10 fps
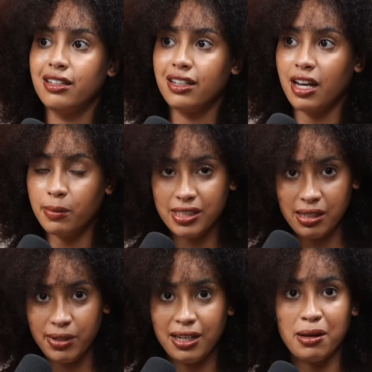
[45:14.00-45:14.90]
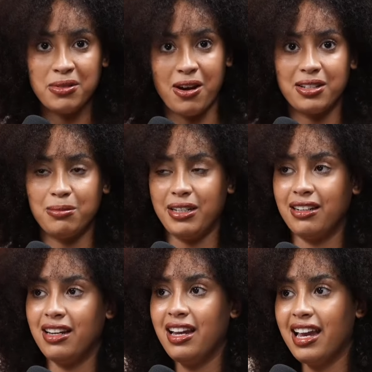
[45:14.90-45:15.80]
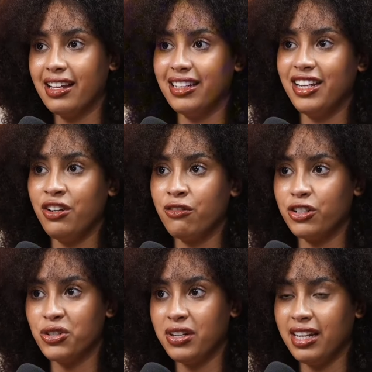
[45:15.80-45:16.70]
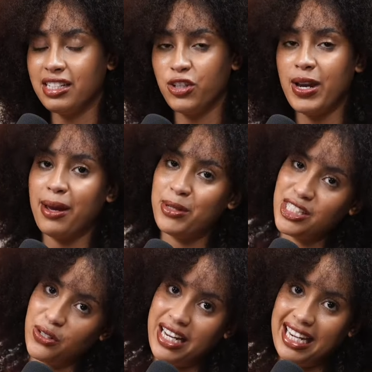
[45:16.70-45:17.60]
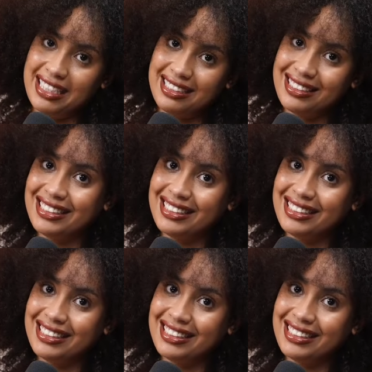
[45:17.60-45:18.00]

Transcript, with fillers: Come see me. Come talk to me. And thank you for tuning into episode eight.